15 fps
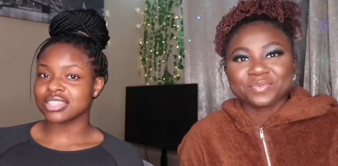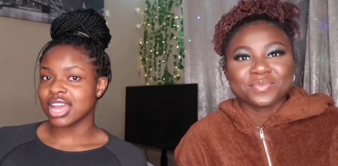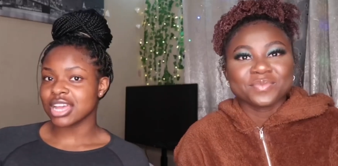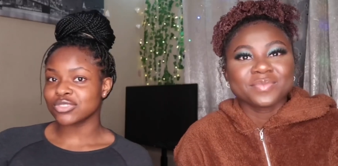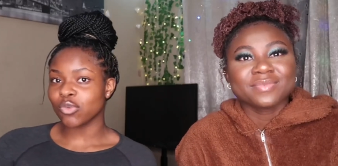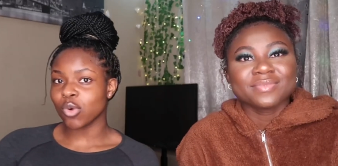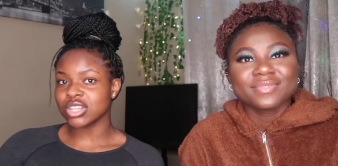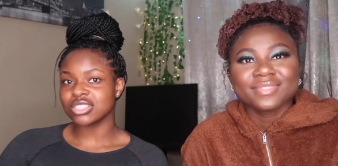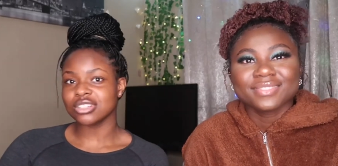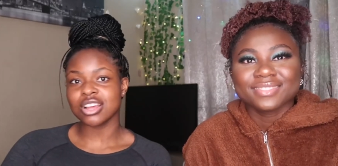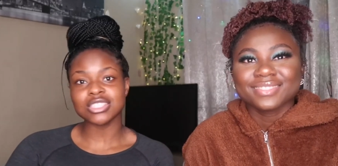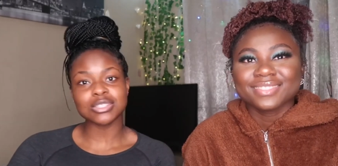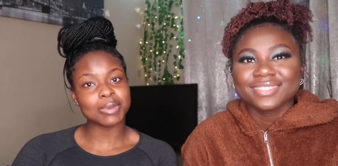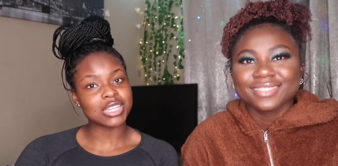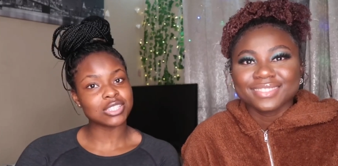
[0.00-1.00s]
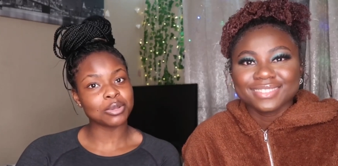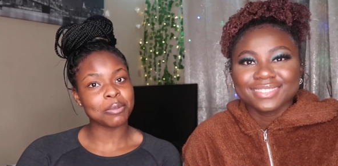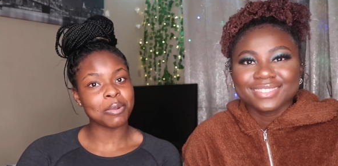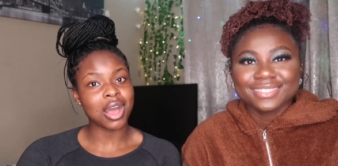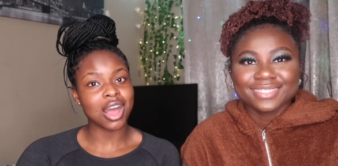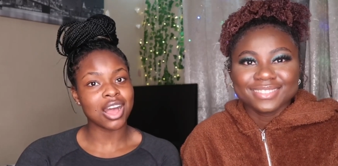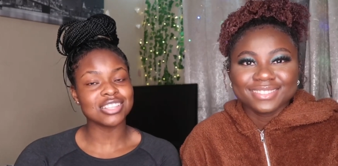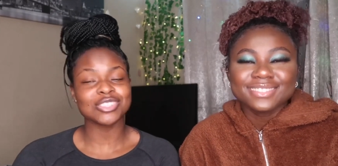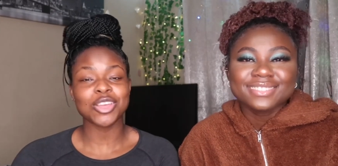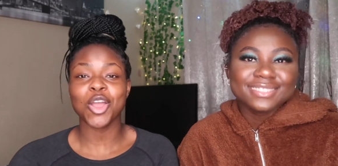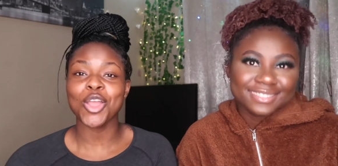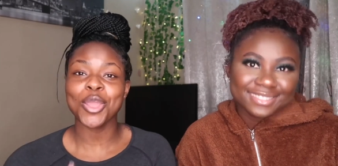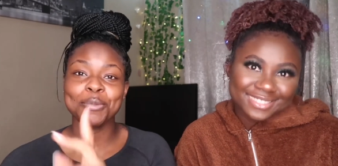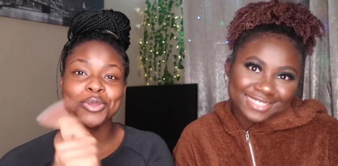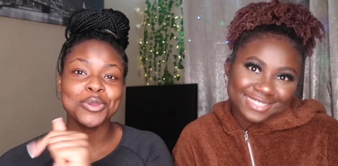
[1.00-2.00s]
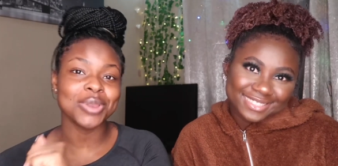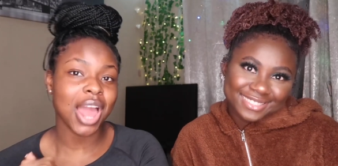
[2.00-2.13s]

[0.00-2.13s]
Speaker 1: guys for watching our smash and pass. Hope you